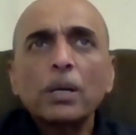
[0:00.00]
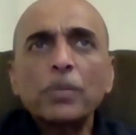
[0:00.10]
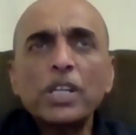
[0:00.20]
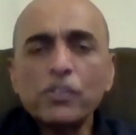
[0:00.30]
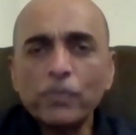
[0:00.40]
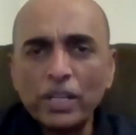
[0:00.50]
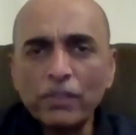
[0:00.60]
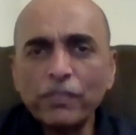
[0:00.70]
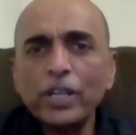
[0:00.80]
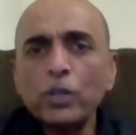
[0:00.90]
Please feel
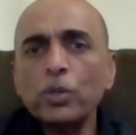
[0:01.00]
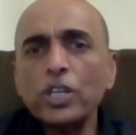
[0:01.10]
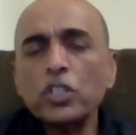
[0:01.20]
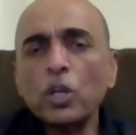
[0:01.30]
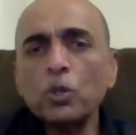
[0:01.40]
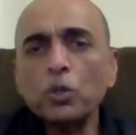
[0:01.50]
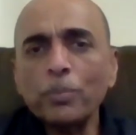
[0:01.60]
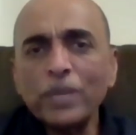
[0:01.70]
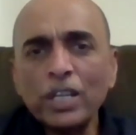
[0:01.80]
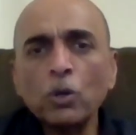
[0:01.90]
free to reach out to
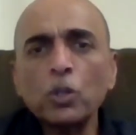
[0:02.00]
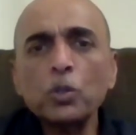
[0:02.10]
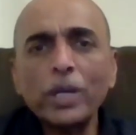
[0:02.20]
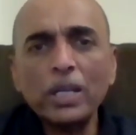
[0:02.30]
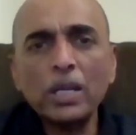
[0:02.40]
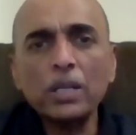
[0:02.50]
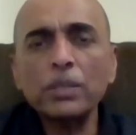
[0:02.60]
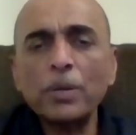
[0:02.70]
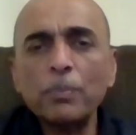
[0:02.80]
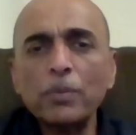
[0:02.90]
me or to any other
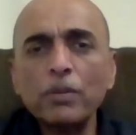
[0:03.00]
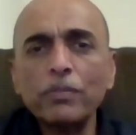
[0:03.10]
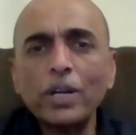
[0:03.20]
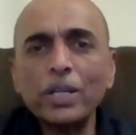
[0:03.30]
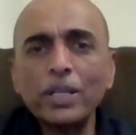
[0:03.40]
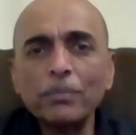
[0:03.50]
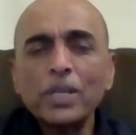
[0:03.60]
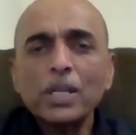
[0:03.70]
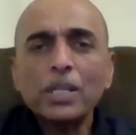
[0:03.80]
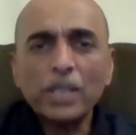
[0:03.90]
member of our team.
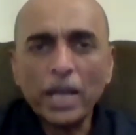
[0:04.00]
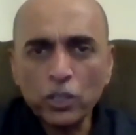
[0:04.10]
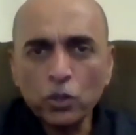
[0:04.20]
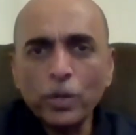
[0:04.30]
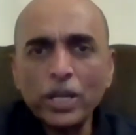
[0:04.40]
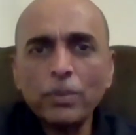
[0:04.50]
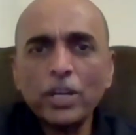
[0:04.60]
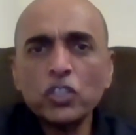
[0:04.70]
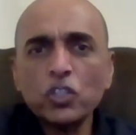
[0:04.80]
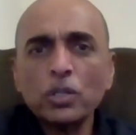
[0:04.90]
Thank you very
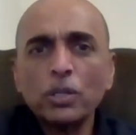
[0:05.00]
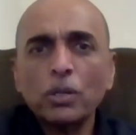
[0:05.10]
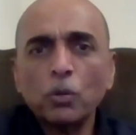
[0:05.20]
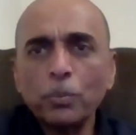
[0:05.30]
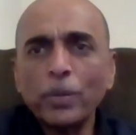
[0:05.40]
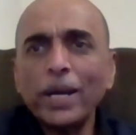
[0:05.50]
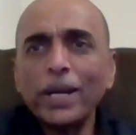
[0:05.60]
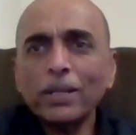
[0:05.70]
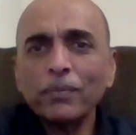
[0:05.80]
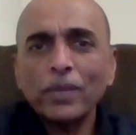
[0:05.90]
much.
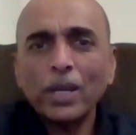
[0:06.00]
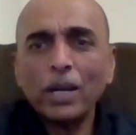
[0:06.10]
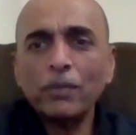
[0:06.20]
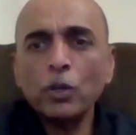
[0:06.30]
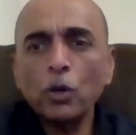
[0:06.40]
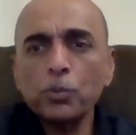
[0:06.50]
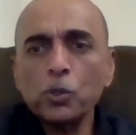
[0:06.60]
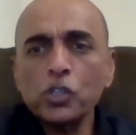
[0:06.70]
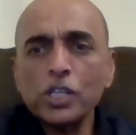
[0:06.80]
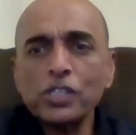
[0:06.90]
Goodbye. And we hope to
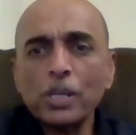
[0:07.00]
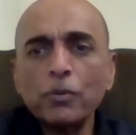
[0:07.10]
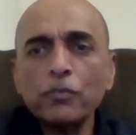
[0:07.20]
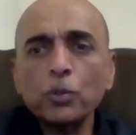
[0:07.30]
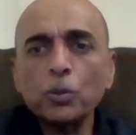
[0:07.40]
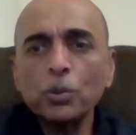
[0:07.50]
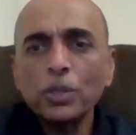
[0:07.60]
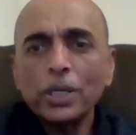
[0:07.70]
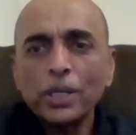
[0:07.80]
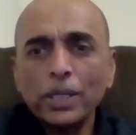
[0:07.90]
see some of you
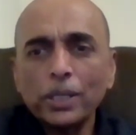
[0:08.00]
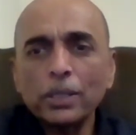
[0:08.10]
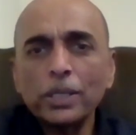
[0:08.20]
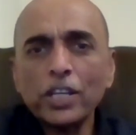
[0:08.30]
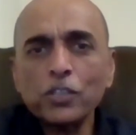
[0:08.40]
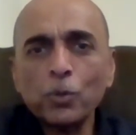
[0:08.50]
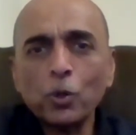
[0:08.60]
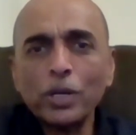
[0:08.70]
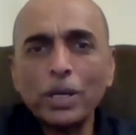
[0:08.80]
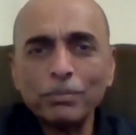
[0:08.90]
in the next
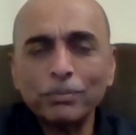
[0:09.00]
program.